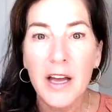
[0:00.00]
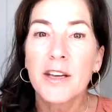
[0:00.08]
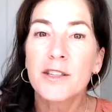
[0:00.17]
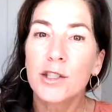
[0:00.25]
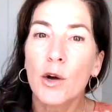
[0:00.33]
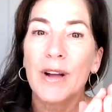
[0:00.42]

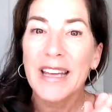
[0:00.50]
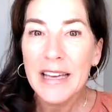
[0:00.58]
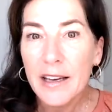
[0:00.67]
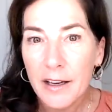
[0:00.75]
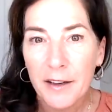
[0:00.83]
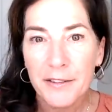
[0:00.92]
So
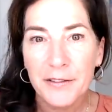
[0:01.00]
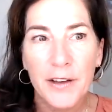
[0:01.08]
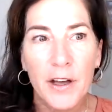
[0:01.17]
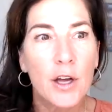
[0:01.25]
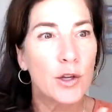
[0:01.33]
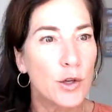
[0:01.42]
if
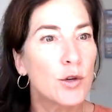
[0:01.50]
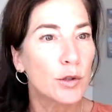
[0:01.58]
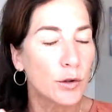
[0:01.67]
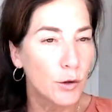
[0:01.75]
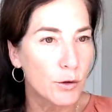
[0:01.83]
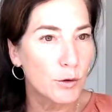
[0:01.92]
you could
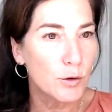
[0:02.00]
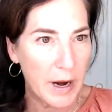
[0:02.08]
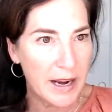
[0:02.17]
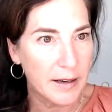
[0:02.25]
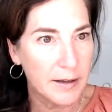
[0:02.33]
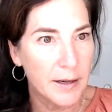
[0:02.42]
lose
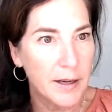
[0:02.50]
weight,